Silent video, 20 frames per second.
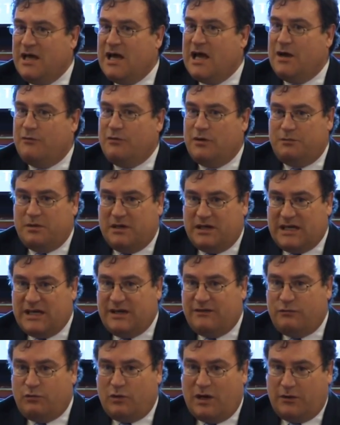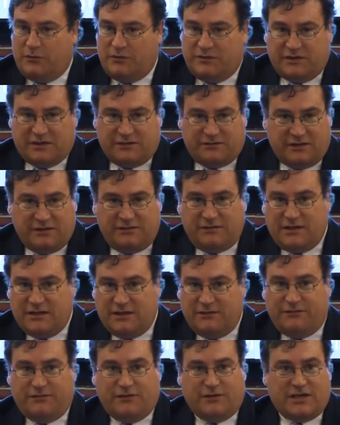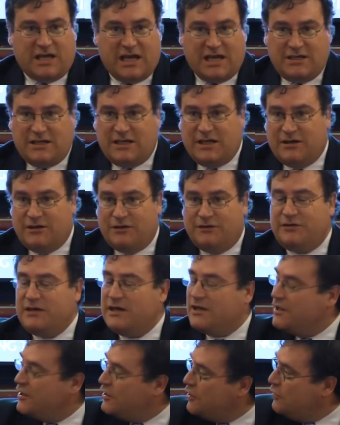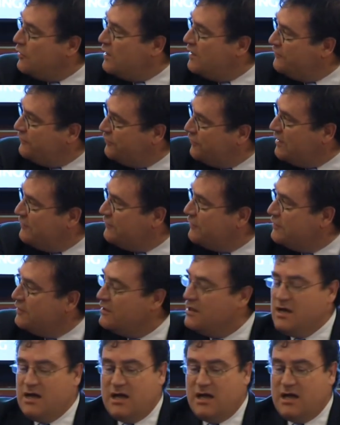and we believed while it was existing for 10 years, it could go on forever.